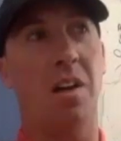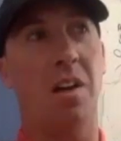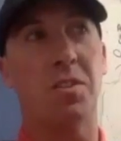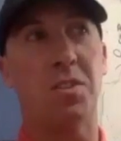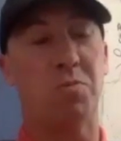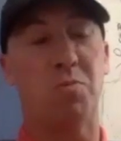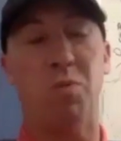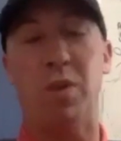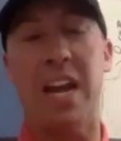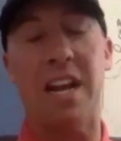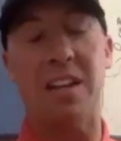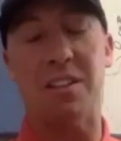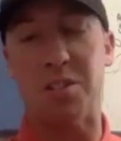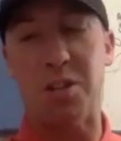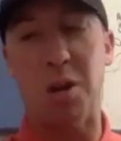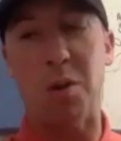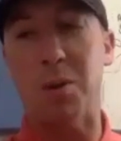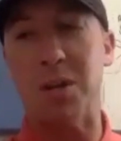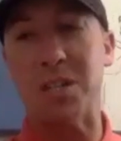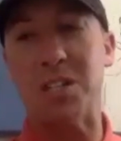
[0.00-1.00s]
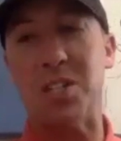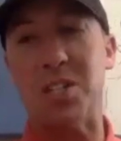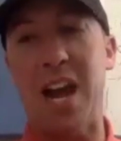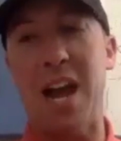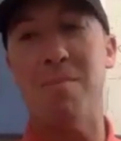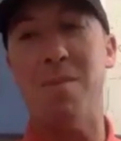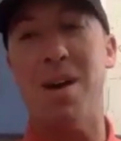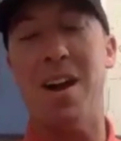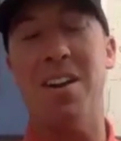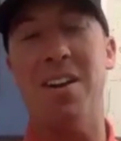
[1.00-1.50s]
we had so much
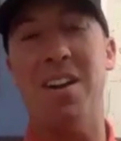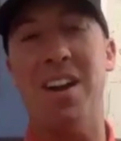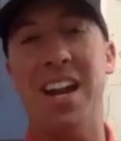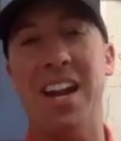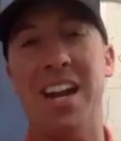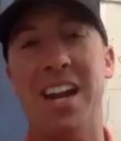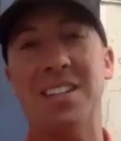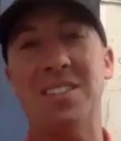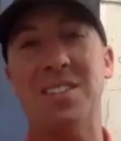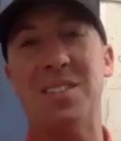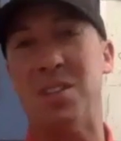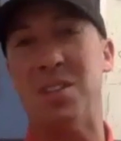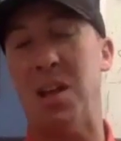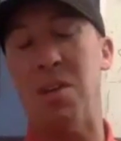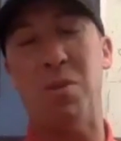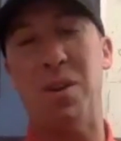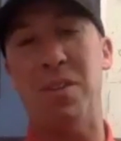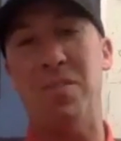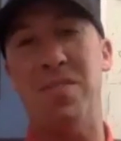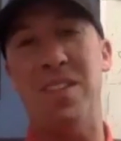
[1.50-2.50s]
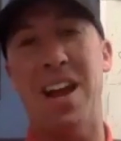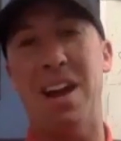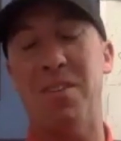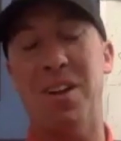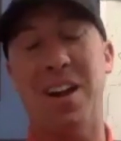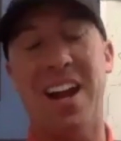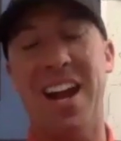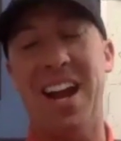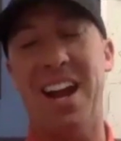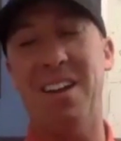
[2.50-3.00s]
time on our hands that we've
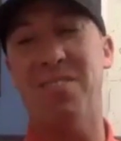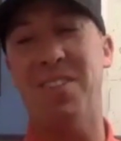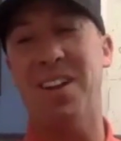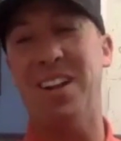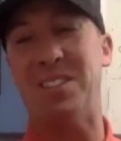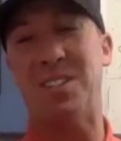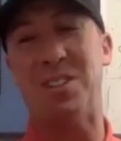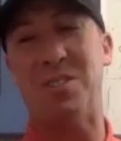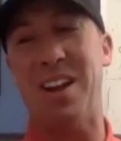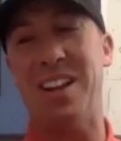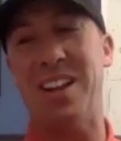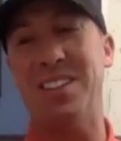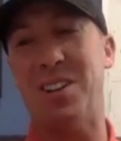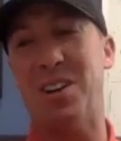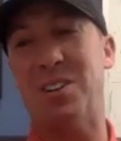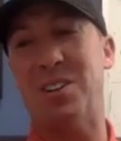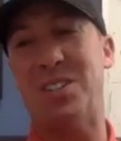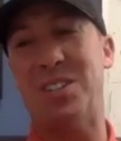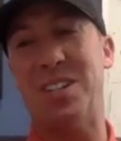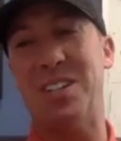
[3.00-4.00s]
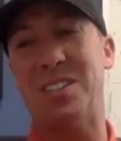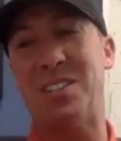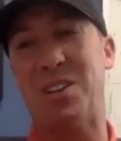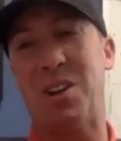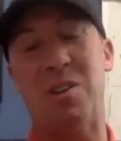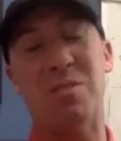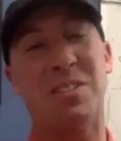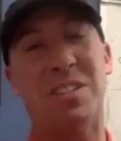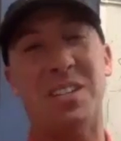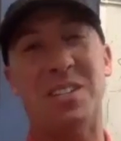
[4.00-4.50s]
never have as strength coaches.
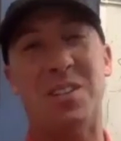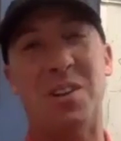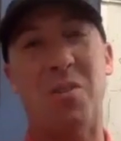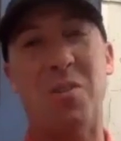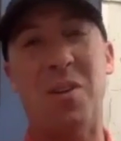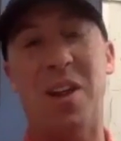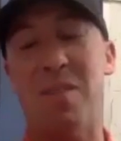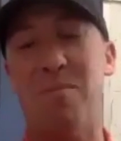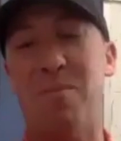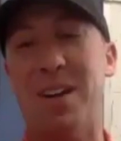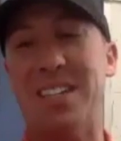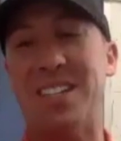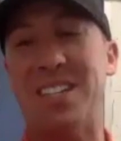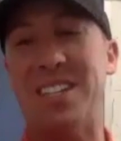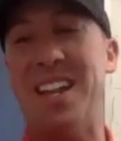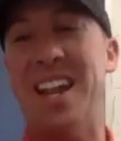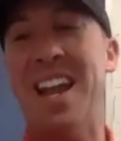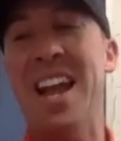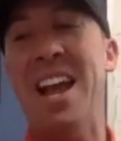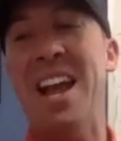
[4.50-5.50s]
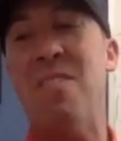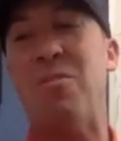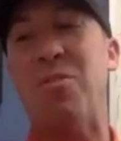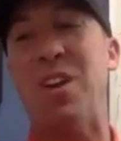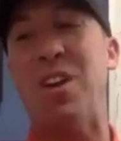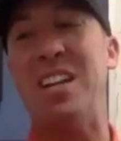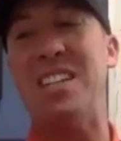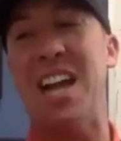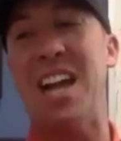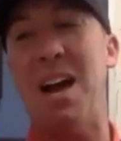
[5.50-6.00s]
Coaches don't have much
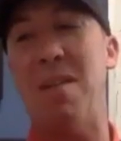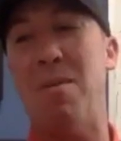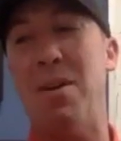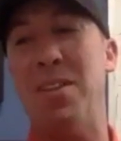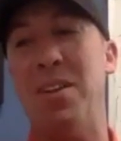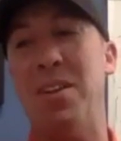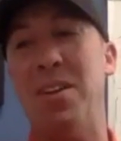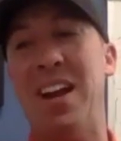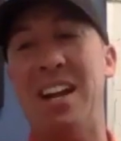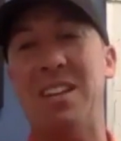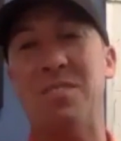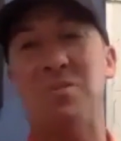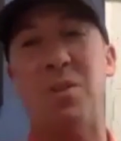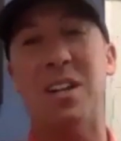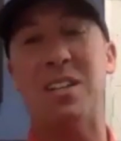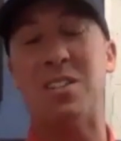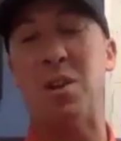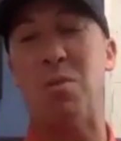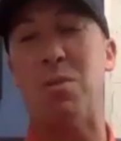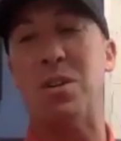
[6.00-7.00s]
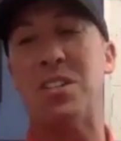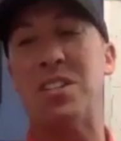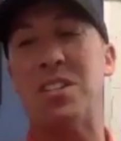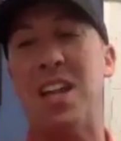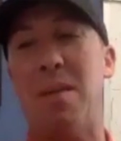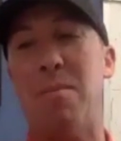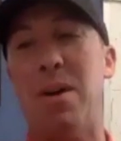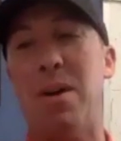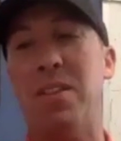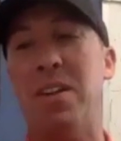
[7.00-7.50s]
free time on their hands. We had so much
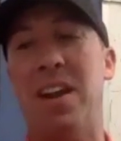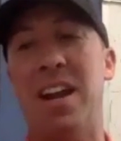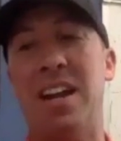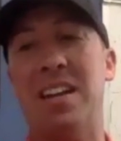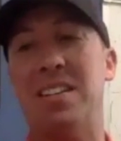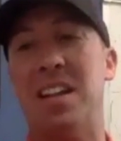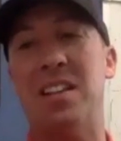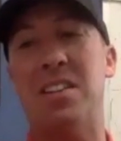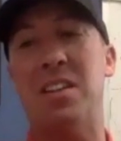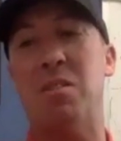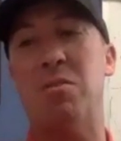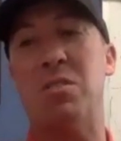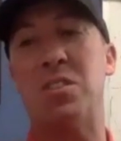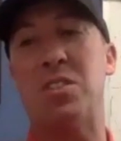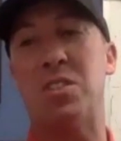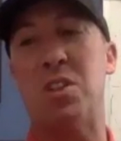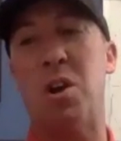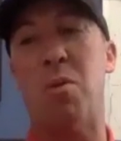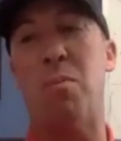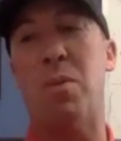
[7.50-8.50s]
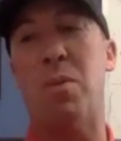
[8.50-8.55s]
time on their hands, and there was so